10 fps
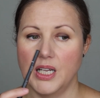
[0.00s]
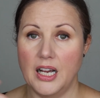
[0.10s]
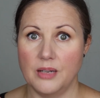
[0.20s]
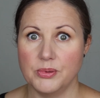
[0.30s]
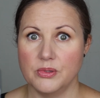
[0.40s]

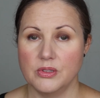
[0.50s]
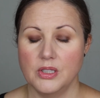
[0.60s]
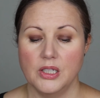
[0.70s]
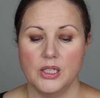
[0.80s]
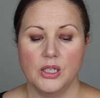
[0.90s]
upper
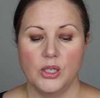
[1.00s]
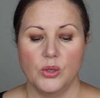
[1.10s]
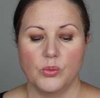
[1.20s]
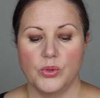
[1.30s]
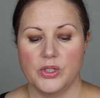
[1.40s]

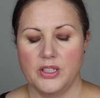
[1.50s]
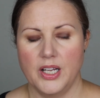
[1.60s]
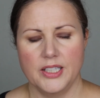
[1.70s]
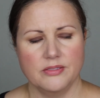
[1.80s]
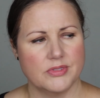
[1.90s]

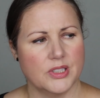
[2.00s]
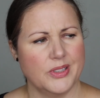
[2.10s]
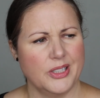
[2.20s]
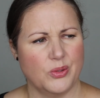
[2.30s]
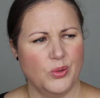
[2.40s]
waterline. Is that what
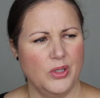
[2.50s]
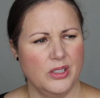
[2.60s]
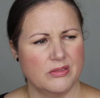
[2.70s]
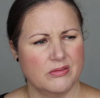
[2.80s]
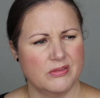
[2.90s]
they call
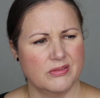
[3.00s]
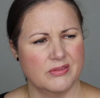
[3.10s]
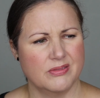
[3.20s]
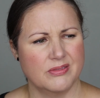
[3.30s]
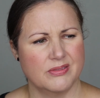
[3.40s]
it?
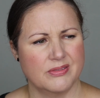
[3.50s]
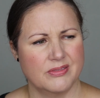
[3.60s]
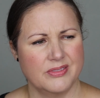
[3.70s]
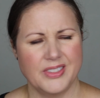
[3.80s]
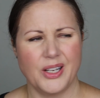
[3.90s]

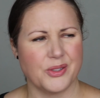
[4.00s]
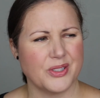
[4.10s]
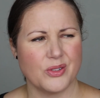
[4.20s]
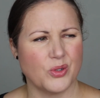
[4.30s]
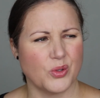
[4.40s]
No, it's
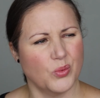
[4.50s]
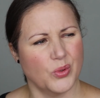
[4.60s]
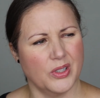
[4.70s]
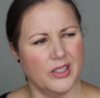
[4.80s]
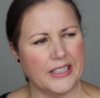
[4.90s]
not called a
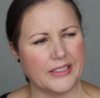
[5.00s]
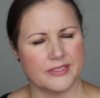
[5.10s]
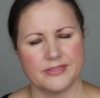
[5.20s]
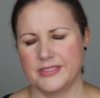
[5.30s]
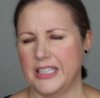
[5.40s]
waterline.
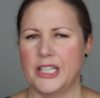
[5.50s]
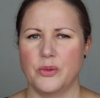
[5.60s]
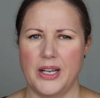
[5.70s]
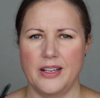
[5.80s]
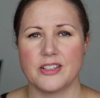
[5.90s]

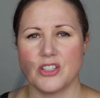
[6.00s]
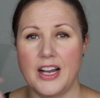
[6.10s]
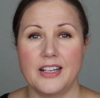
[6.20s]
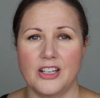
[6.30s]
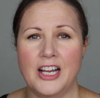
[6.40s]
Anyway, I
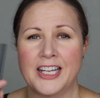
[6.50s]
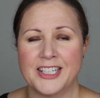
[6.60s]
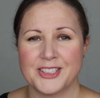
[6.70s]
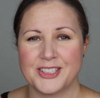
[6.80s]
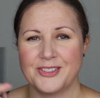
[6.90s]
tight
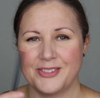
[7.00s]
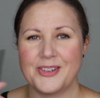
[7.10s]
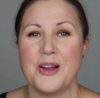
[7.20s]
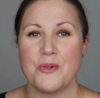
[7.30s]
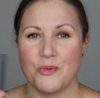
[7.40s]

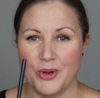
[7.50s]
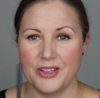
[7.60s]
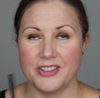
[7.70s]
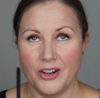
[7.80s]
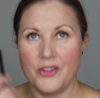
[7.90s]
lined with
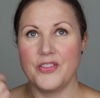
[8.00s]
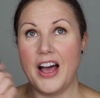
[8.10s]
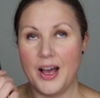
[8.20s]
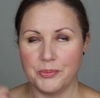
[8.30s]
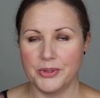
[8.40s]
it on the
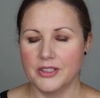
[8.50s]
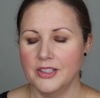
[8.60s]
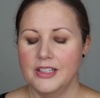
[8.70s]
upper,